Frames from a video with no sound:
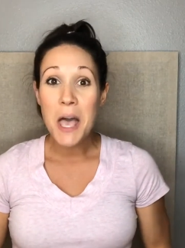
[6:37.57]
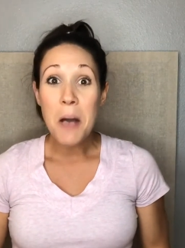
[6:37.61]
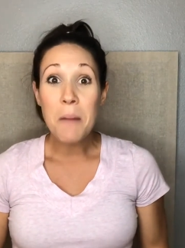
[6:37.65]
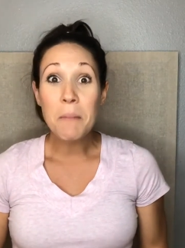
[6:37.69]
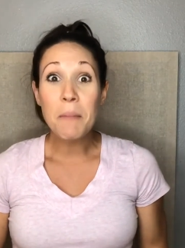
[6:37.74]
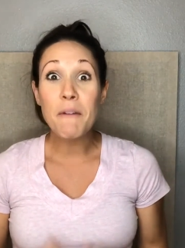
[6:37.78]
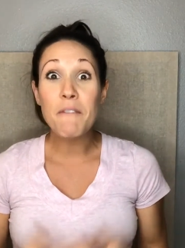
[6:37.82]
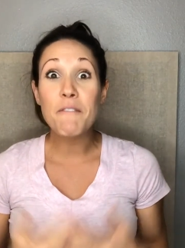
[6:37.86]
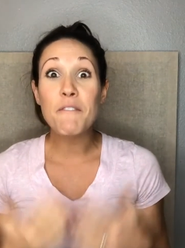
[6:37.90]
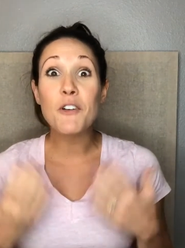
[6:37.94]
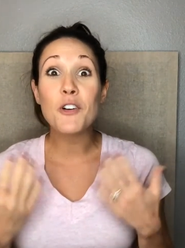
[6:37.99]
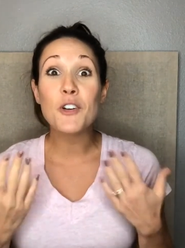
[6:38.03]

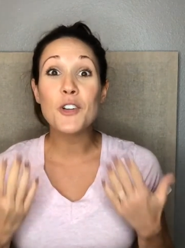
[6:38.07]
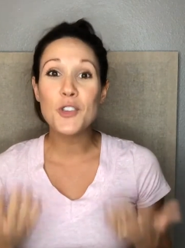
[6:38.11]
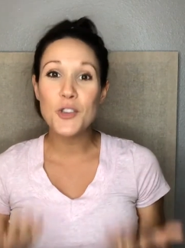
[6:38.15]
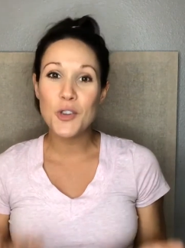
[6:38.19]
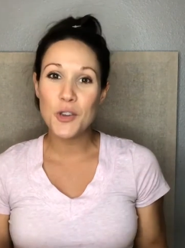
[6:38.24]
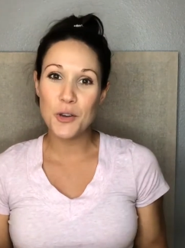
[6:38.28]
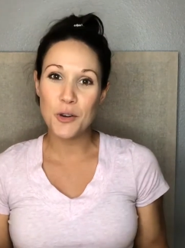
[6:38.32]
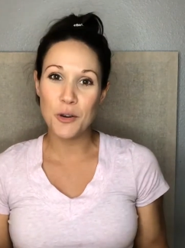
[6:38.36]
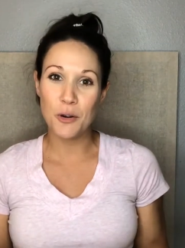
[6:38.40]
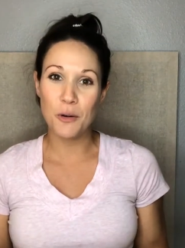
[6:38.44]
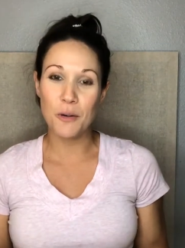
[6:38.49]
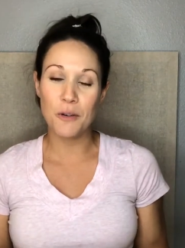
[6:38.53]
but for
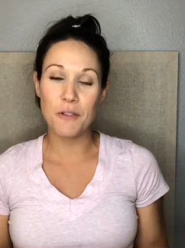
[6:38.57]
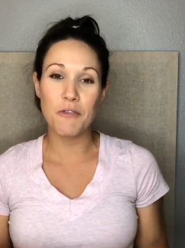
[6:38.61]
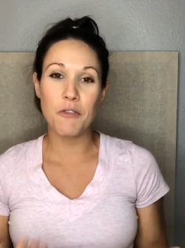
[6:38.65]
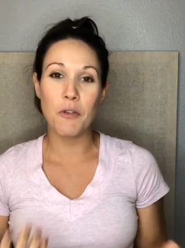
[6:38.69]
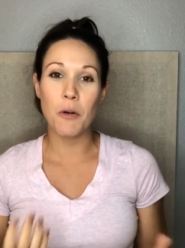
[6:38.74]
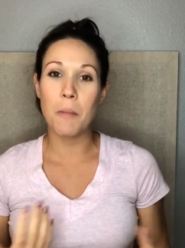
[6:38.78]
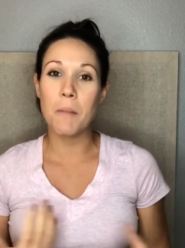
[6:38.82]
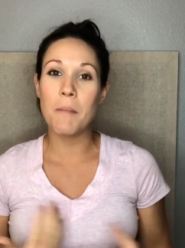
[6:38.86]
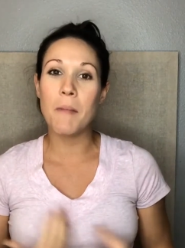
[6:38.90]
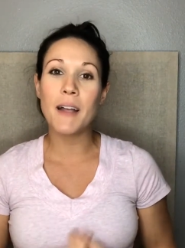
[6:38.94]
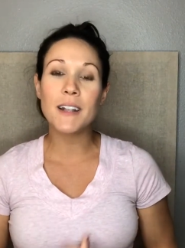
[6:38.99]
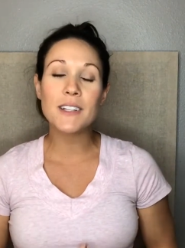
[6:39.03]
you, for
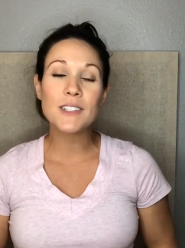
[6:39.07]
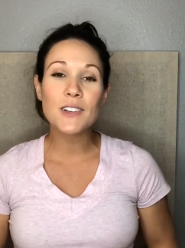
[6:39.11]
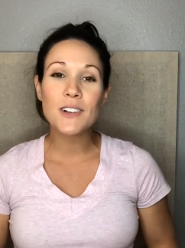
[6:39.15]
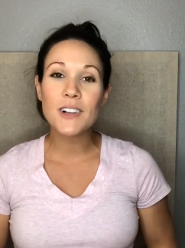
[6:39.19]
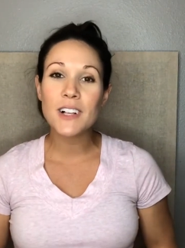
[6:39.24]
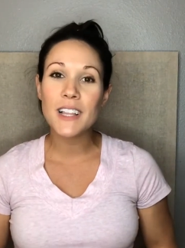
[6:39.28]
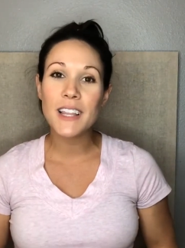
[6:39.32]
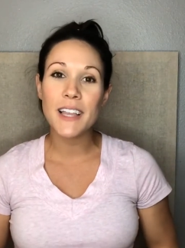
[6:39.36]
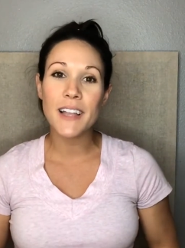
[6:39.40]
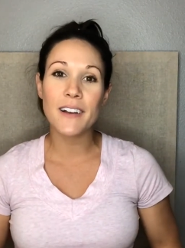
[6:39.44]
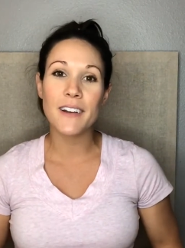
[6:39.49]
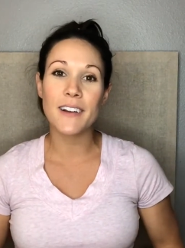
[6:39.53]
mental
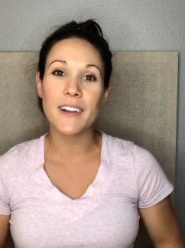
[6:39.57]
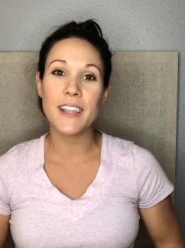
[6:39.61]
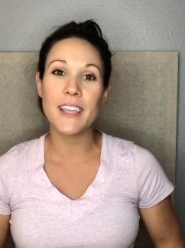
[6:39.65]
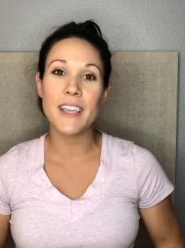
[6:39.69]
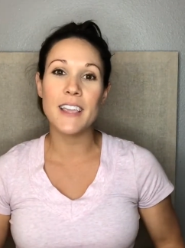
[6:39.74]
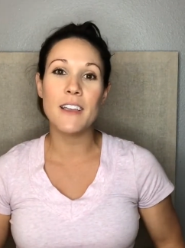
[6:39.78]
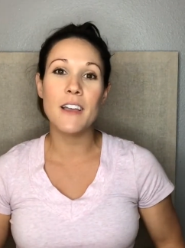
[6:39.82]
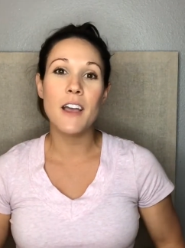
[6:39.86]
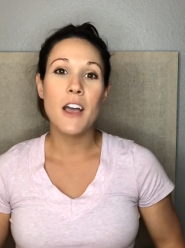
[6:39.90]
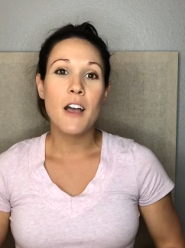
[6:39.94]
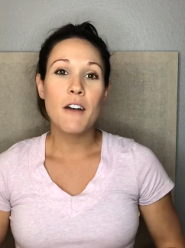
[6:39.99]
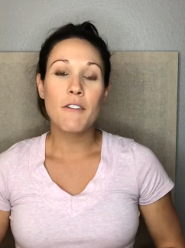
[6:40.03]

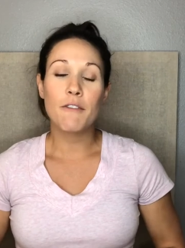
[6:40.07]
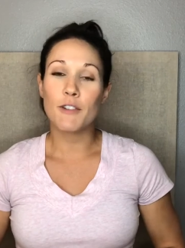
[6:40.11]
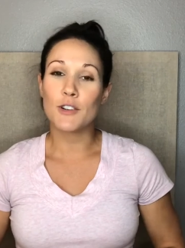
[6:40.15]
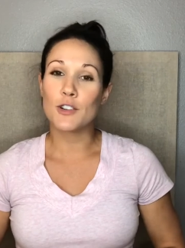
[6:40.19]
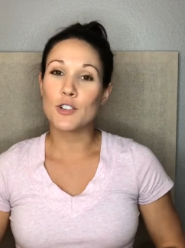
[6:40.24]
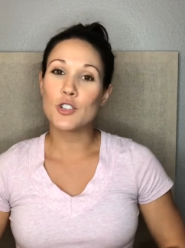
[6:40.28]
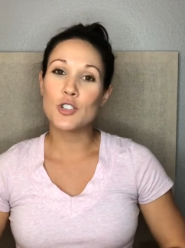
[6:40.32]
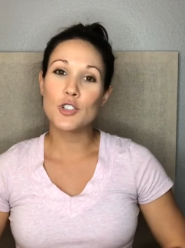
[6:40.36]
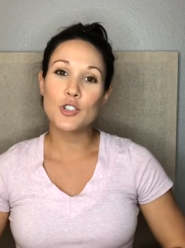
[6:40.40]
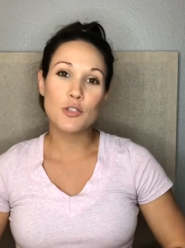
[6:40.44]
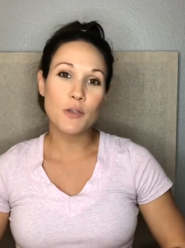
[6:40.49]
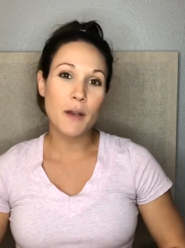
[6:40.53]
clarity, for
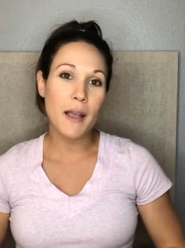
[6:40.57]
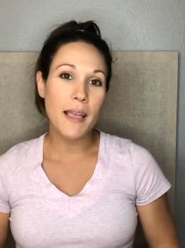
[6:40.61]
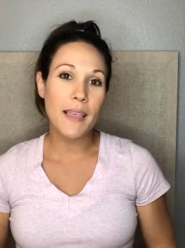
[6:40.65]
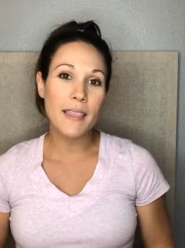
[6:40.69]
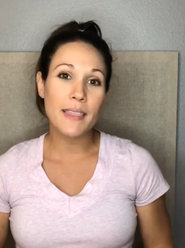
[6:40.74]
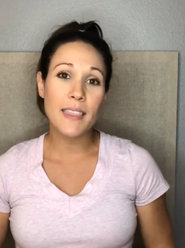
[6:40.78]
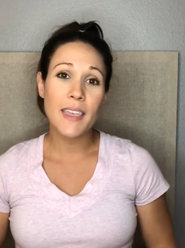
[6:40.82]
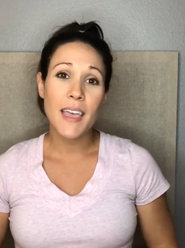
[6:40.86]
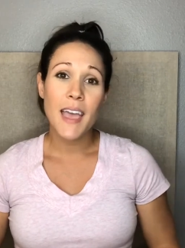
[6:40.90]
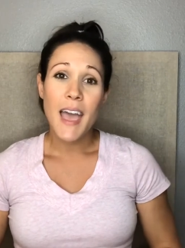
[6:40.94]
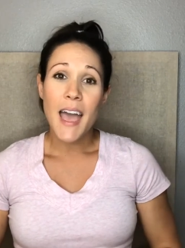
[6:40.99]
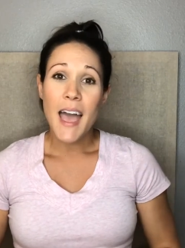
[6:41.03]

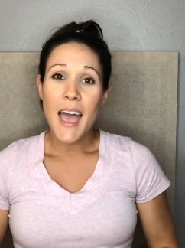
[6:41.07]
strength,